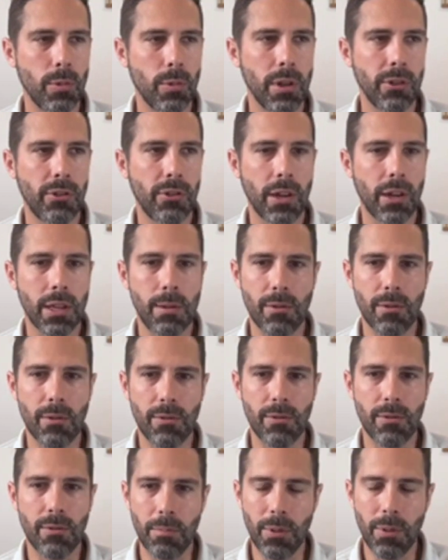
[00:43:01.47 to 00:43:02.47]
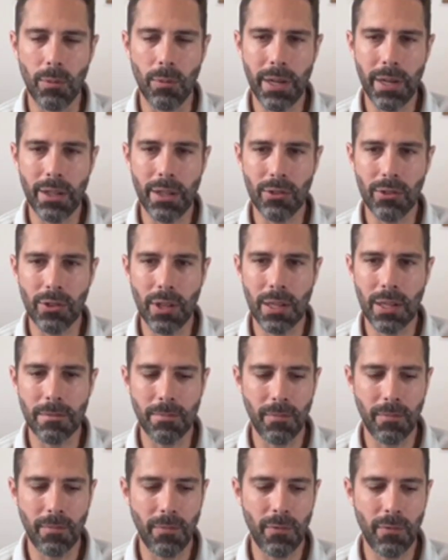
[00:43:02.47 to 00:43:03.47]
worst argument for it. But when it's
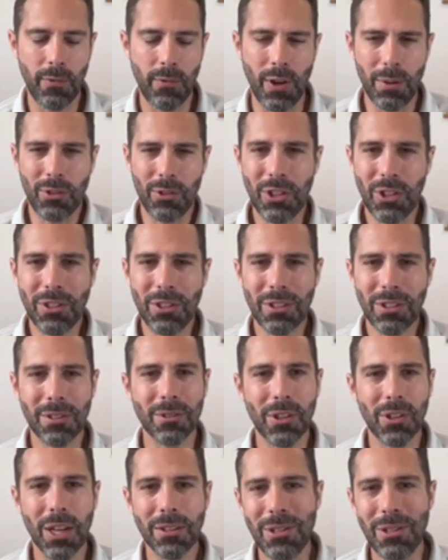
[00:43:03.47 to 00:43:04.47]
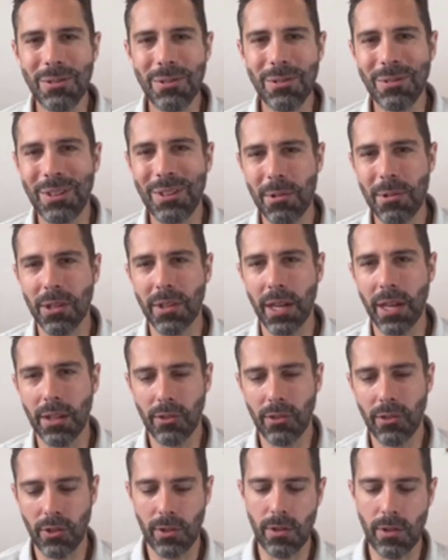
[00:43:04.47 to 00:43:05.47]
like pharmaceuticals, how do you demo
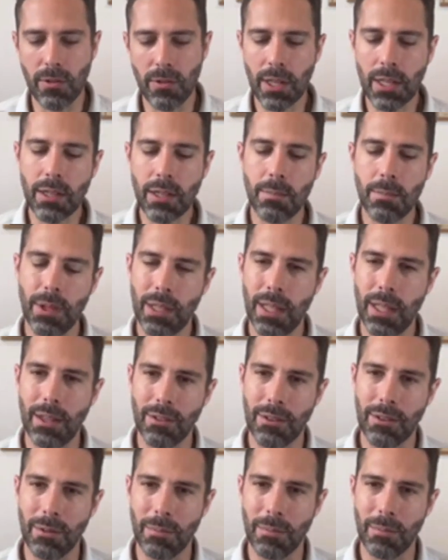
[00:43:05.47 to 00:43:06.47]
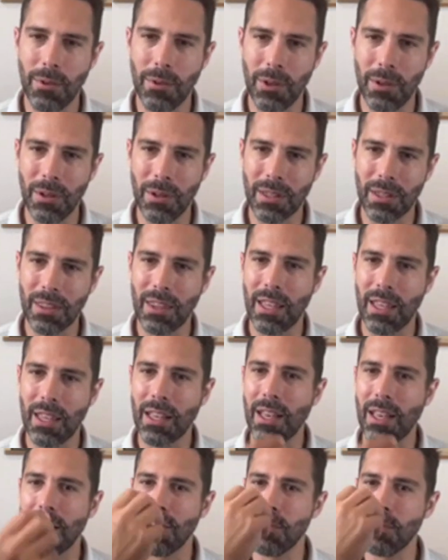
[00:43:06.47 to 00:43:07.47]
that? So you take the pill out of the
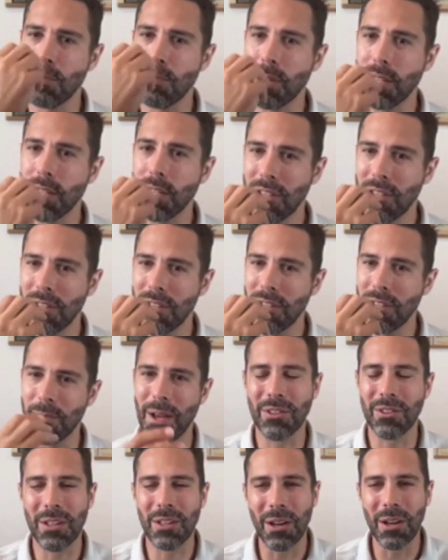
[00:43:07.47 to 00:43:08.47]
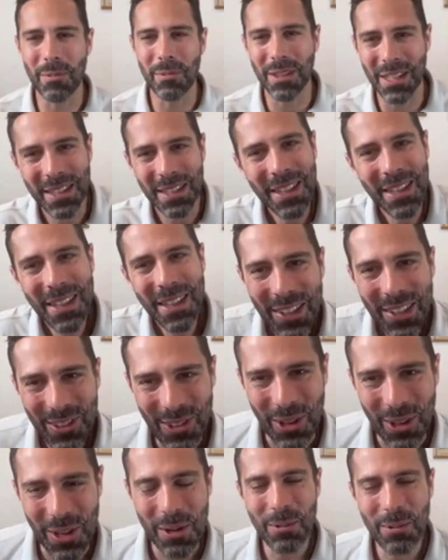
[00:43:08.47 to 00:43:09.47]
thing and you place it in your mouth. You know, I mean, so
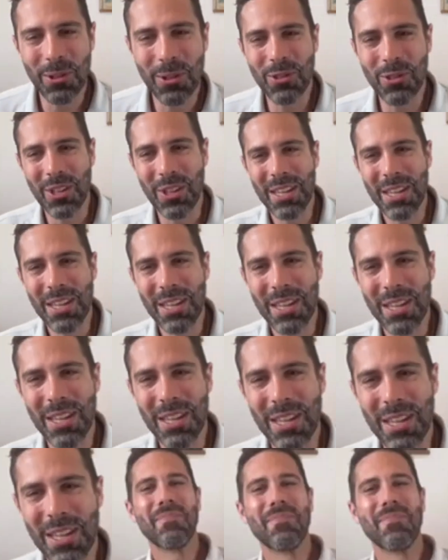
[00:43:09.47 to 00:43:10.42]
it was I